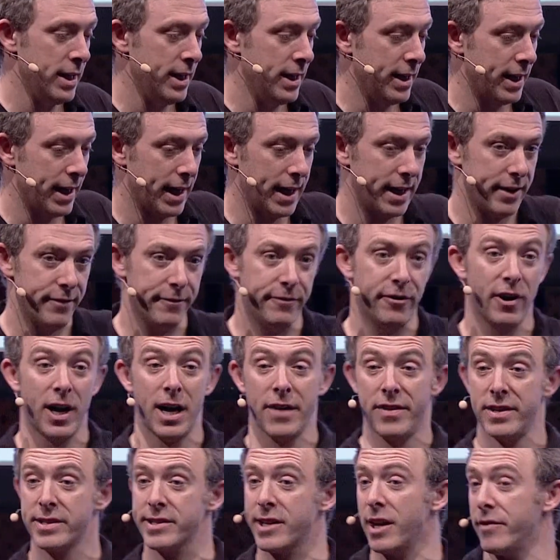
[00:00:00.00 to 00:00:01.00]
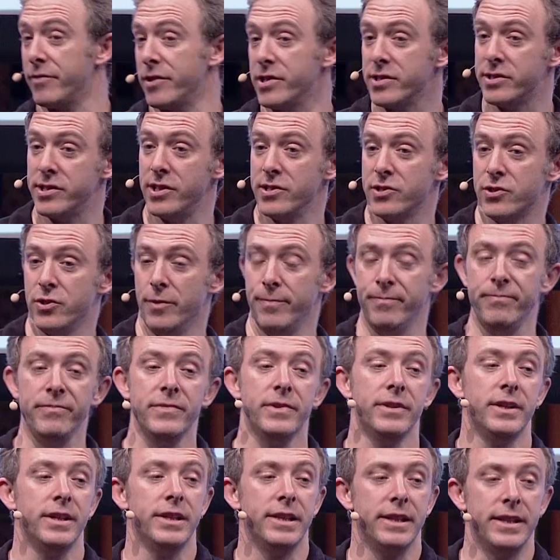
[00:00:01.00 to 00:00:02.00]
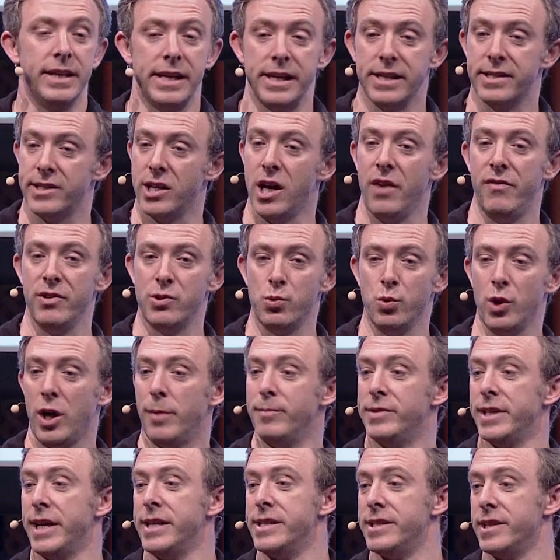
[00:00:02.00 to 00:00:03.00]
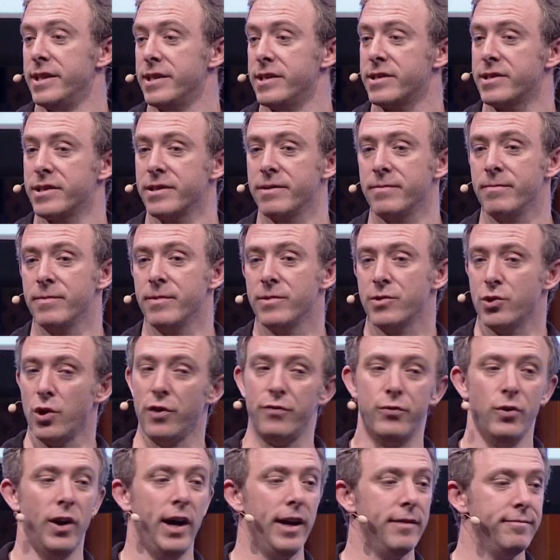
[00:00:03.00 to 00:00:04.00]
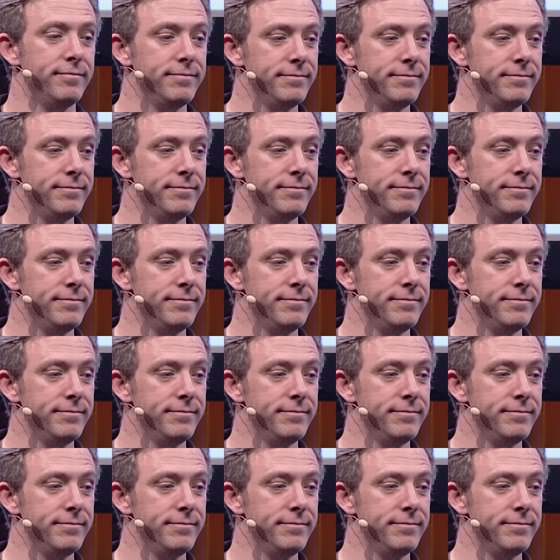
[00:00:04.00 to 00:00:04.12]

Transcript: And via this governance system, the service would update its software